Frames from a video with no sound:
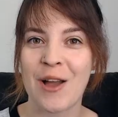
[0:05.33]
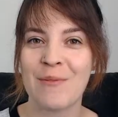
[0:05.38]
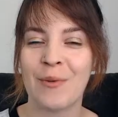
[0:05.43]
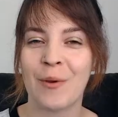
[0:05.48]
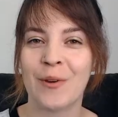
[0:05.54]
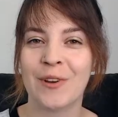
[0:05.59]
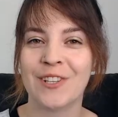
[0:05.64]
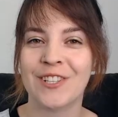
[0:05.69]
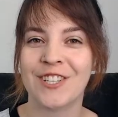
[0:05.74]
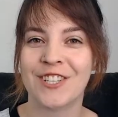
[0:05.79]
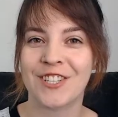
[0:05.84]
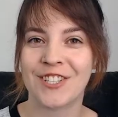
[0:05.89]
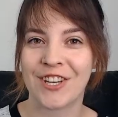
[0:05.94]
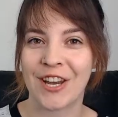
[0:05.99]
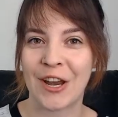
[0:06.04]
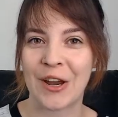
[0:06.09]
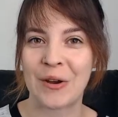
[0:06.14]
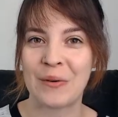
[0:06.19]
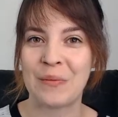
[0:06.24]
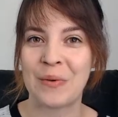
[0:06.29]
going to
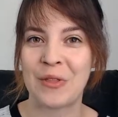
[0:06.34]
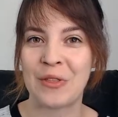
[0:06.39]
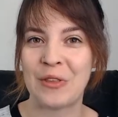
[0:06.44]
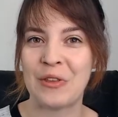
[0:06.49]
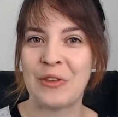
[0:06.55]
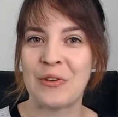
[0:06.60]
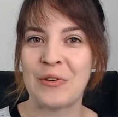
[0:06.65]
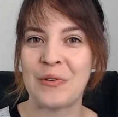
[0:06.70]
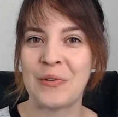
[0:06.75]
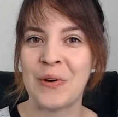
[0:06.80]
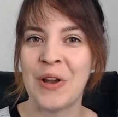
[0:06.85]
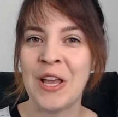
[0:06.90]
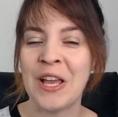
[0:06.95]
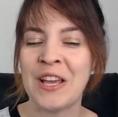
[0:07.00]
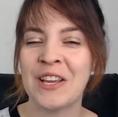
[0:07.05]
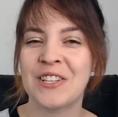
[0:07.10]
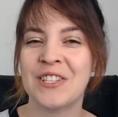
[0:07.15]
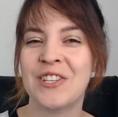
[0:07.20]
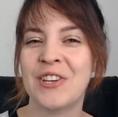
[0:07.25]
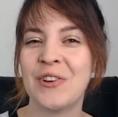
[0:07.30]
share with you
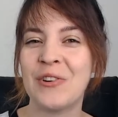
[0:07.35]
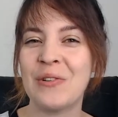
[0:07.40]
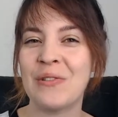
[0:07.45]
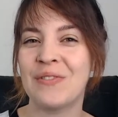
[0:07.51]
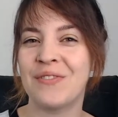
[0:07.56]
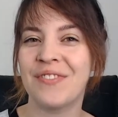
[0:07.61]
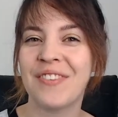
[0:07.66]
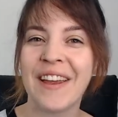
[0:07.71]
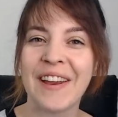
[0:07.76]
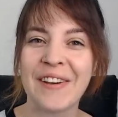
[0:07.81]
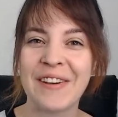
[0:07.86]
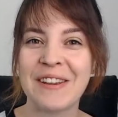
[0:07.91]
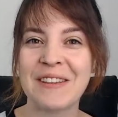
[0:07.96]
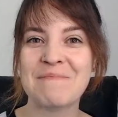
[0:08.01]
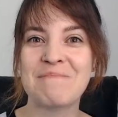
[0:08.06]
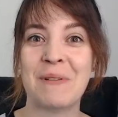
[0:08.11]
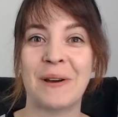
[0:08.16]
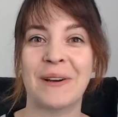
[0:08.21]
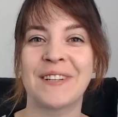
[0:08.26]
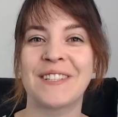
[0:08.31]
two
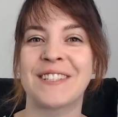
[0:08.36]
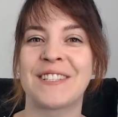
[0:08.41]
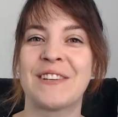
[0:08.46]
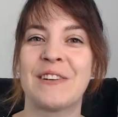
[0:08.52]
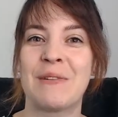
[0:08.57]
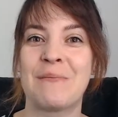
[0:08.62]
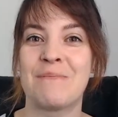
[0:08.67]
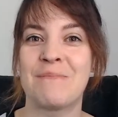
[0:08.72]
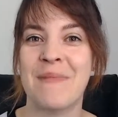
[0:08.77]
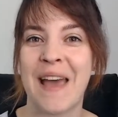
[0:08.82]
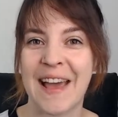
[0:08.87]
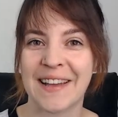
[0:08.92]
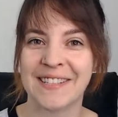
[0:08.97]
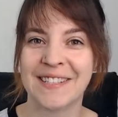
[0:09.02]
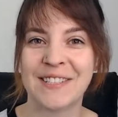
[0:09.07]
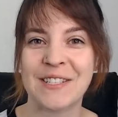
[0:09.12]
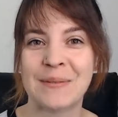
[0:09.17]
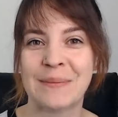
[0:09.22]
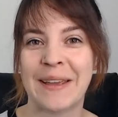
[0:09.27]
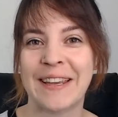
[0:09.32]
very personal
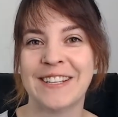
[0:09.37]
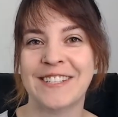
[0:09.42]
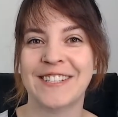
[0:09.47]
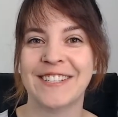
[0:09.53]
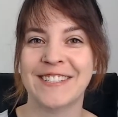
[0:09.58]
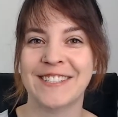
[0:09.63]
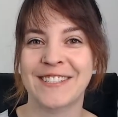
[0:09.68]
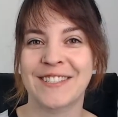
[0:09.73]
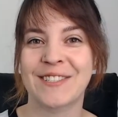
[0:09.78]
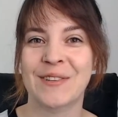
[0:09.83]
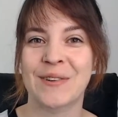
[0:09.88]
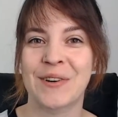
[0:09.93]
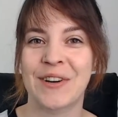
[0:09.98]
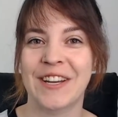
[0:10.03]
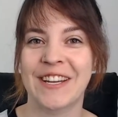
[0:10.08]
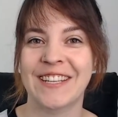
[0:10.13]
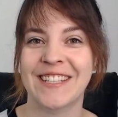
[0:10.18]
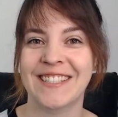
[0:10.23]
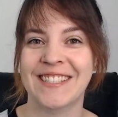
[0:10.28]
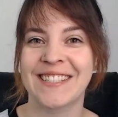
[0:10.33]
masturbation
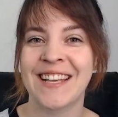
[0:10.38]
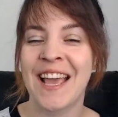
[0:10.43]
stories.